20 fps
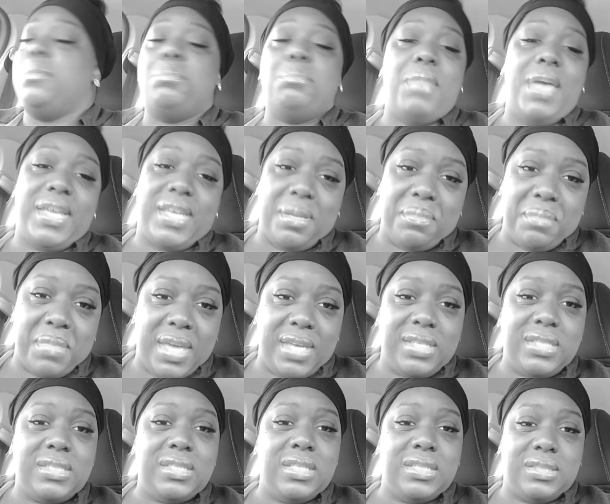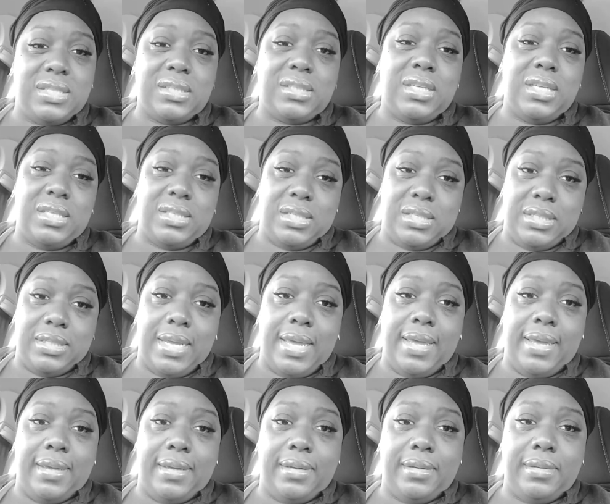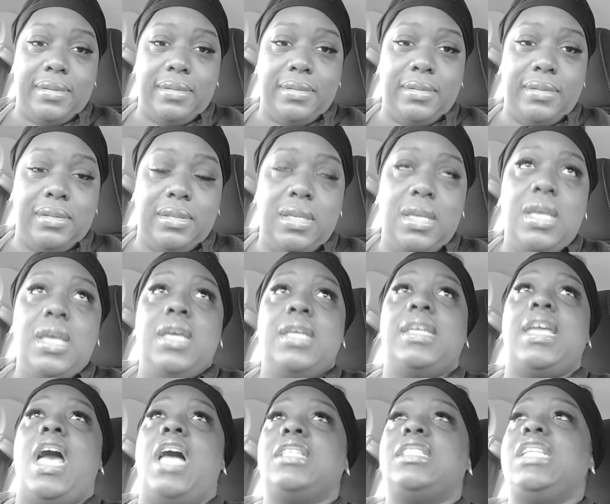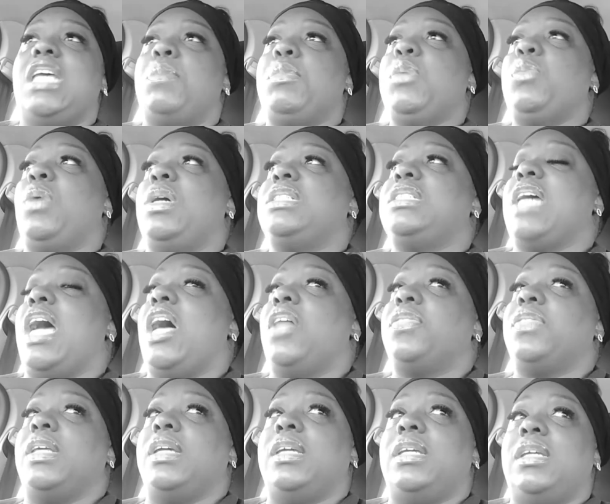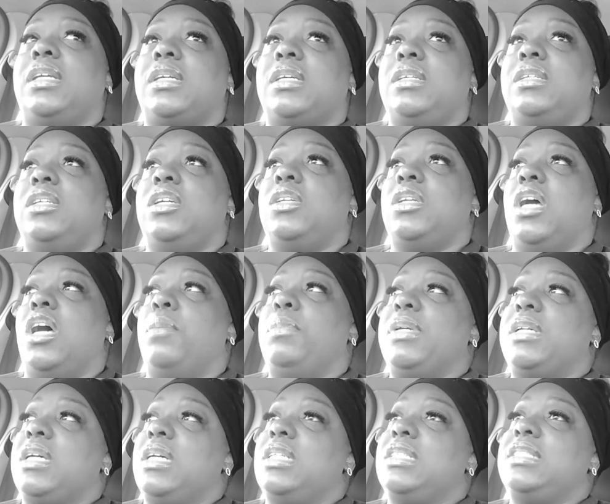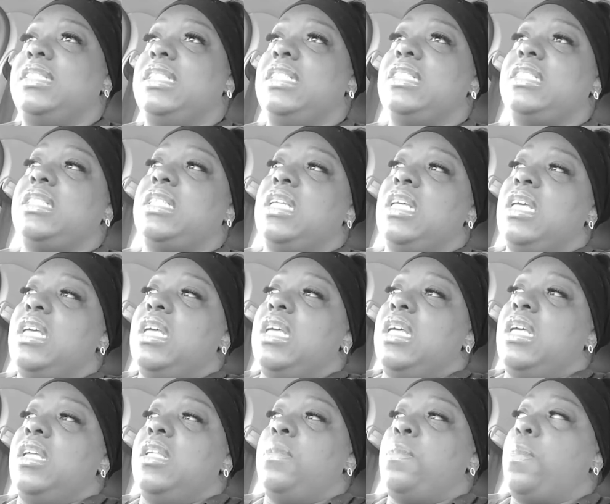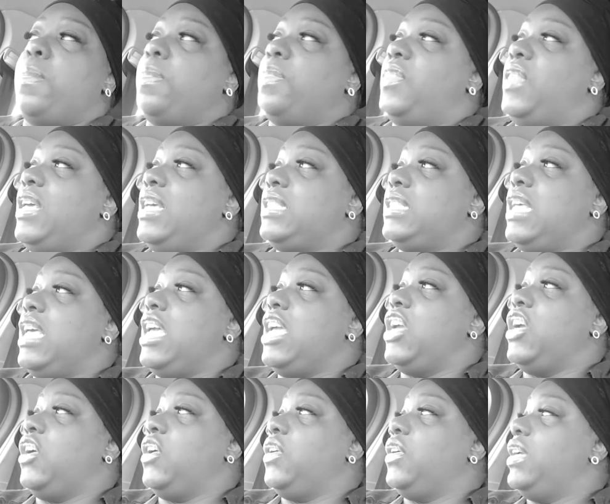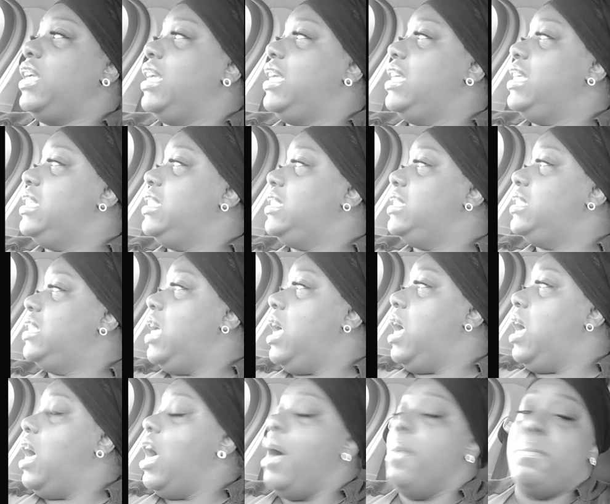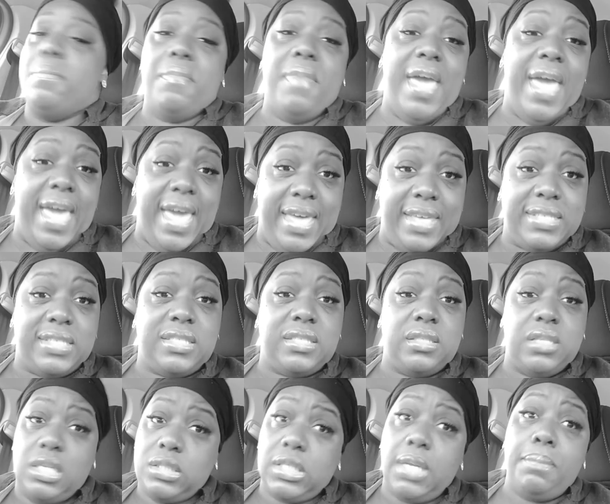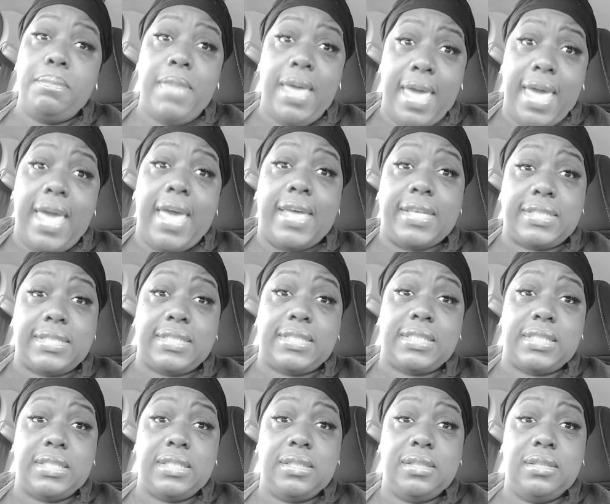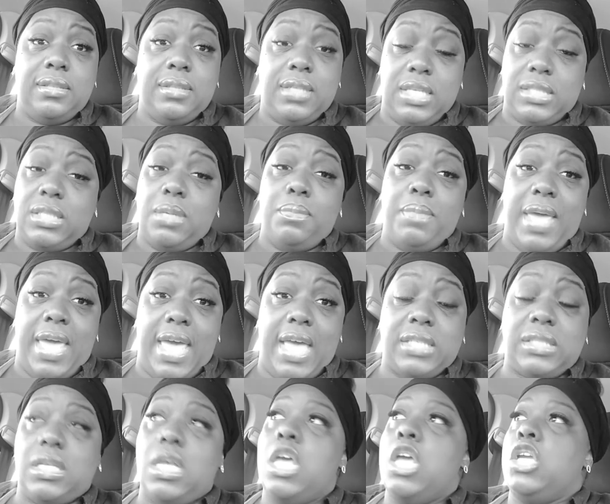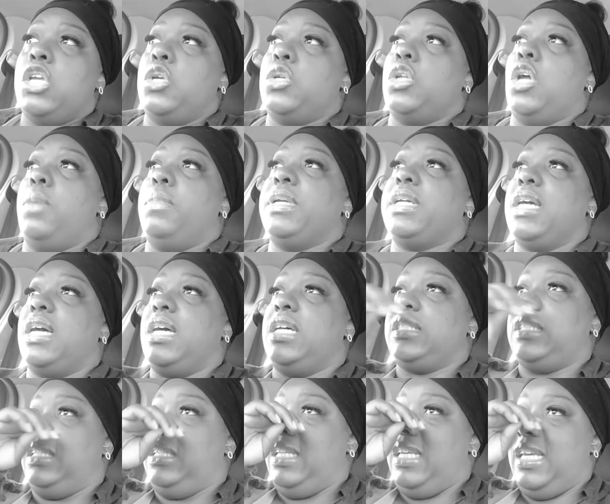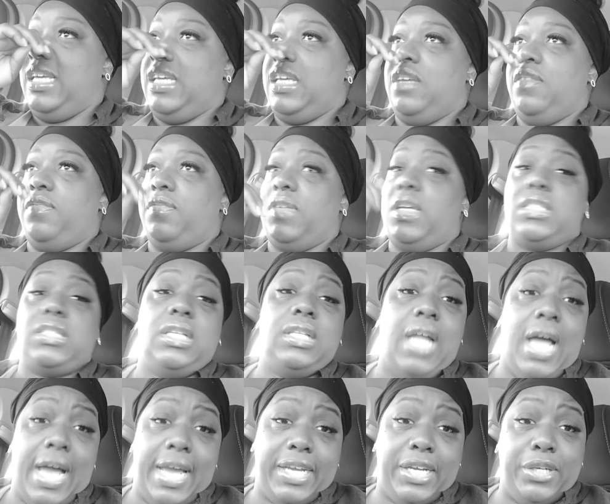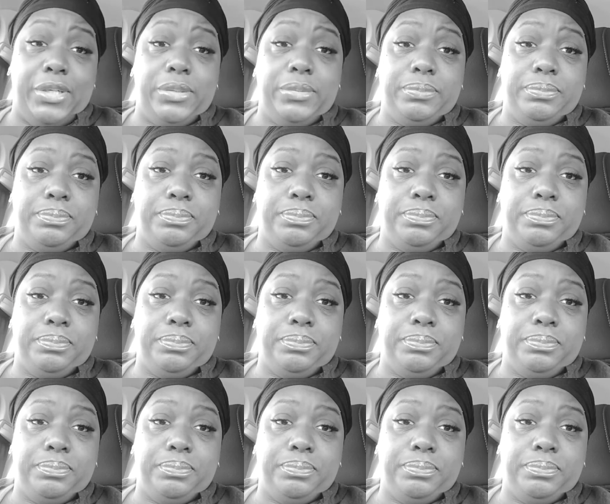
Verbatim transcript: Make it make sense at the end of the day. Y'all tell me what y'all think, you know, because this this here is a mess. It's a mess. It's a mess, you know, because Liv is a liar.